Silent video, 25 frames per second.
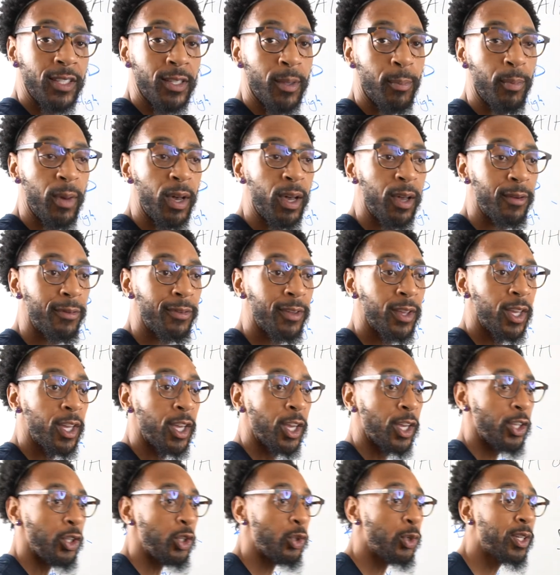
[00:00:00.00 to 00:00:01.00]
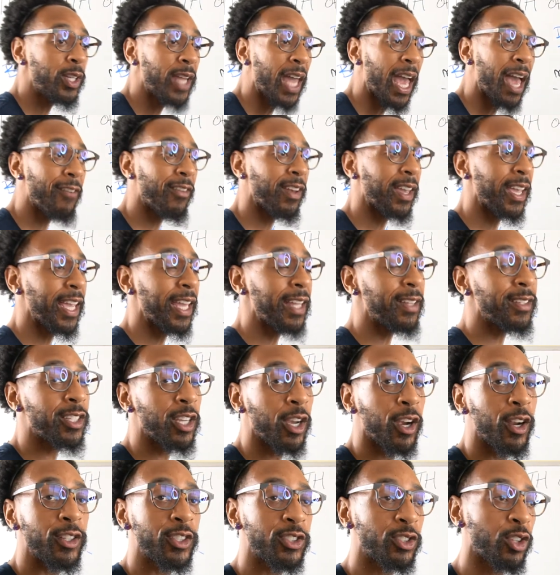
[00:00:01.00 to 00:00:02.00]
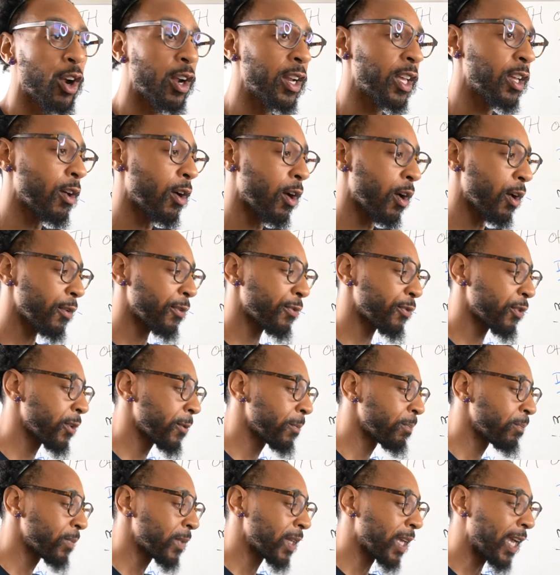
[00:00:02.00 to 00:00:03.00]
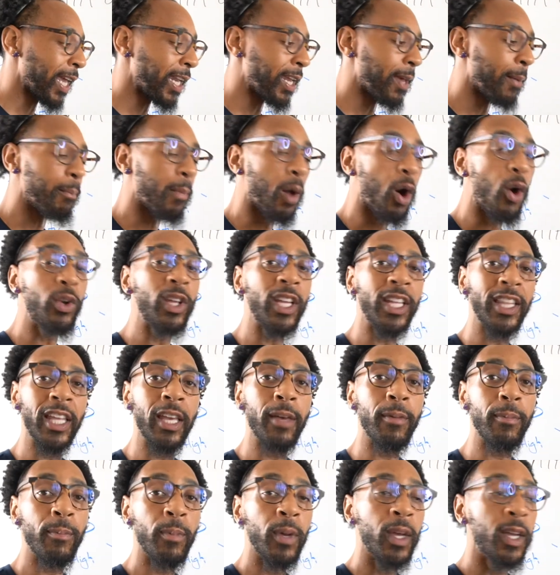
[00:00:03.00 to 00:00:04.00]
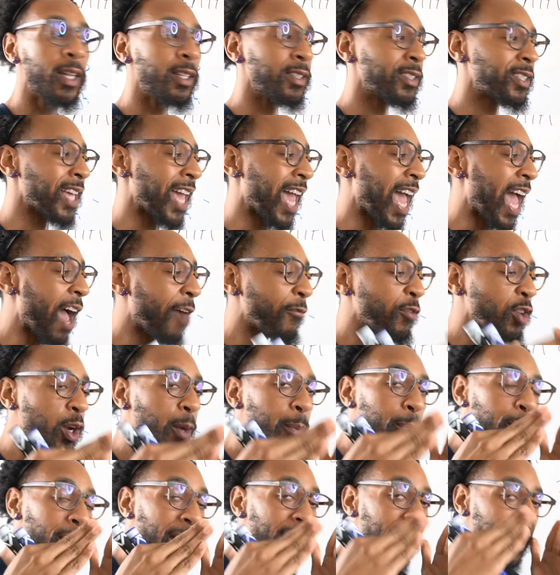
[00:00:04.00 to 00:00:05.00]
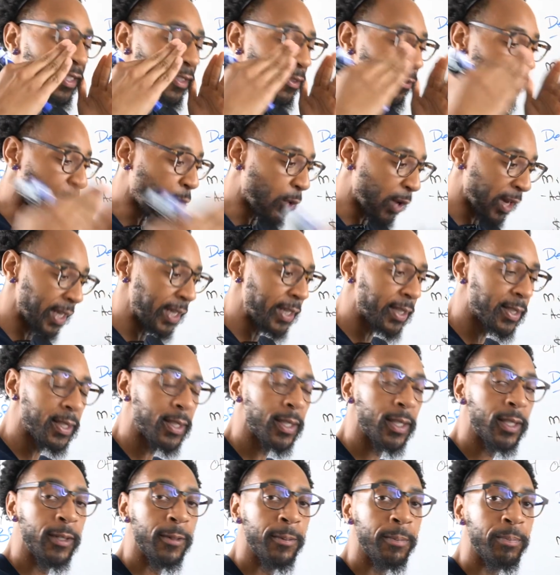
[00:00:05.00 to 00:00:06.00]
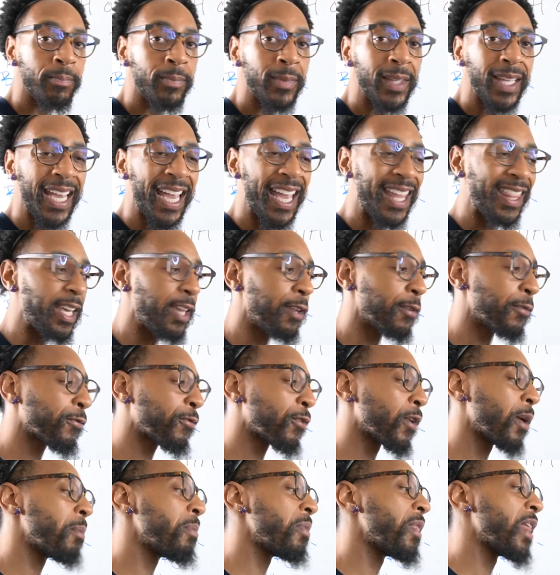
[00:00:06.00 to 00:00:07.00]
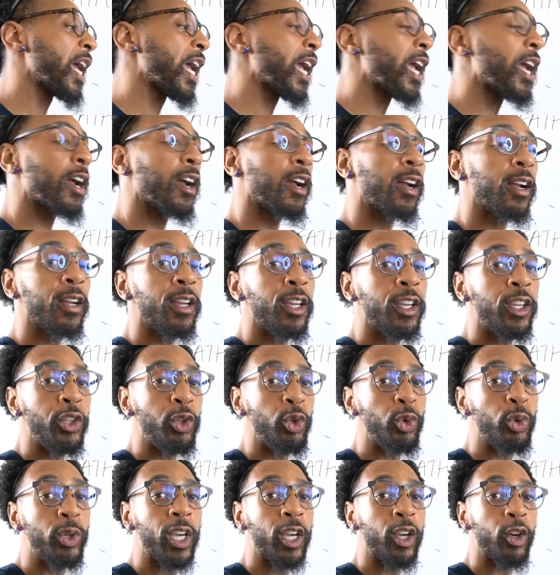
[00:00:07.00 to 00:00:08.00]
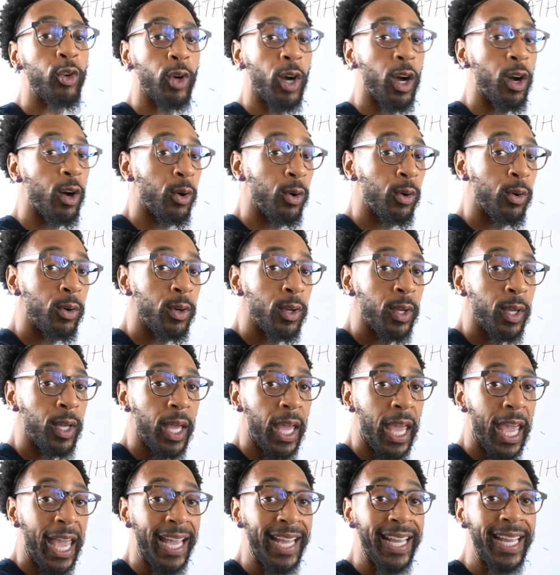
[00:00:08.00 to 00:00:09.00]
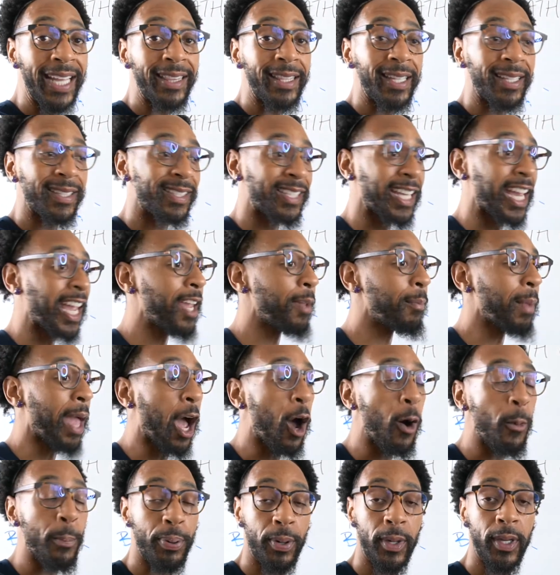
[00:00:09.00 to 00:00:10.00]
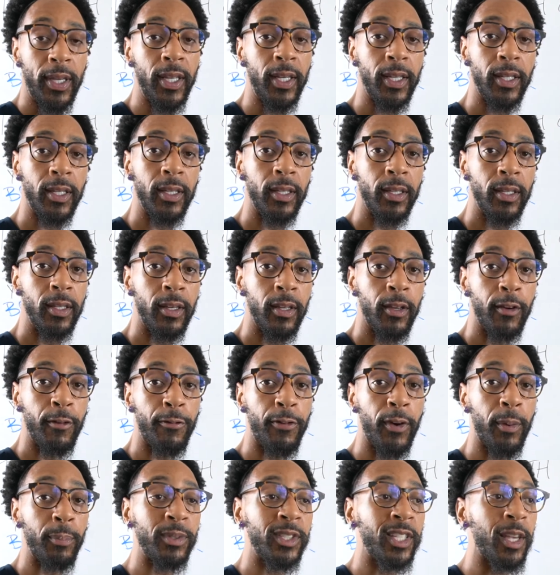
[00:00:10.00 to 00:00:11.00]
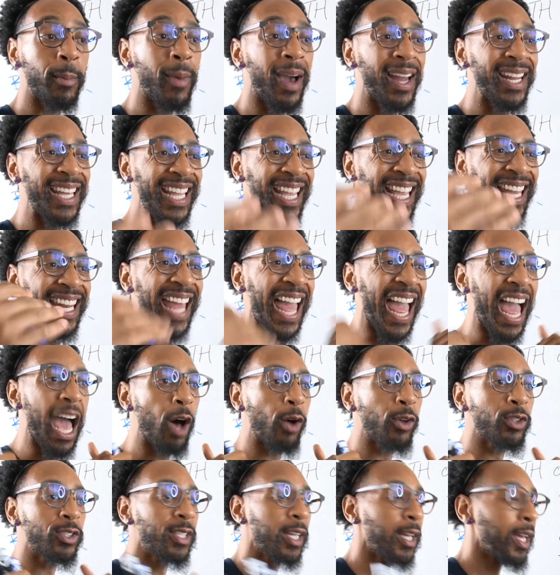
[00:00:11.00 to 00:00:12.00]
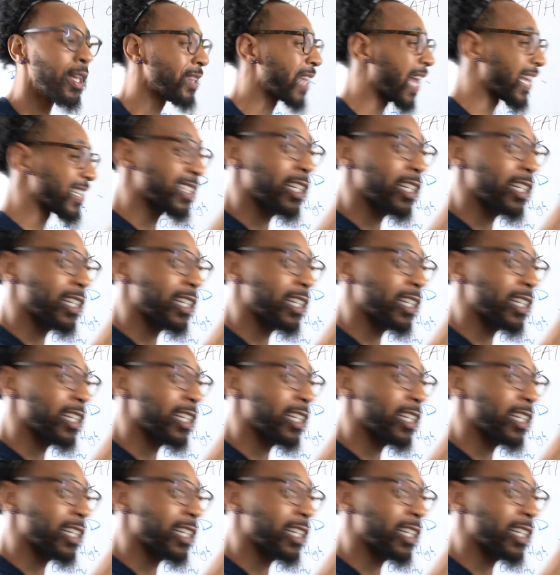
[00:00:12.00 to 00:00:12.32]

a month, you could have an intern starting off and then molding them to have your brand's voice. And then from there, you can grow and get the same output from somebody in-house that's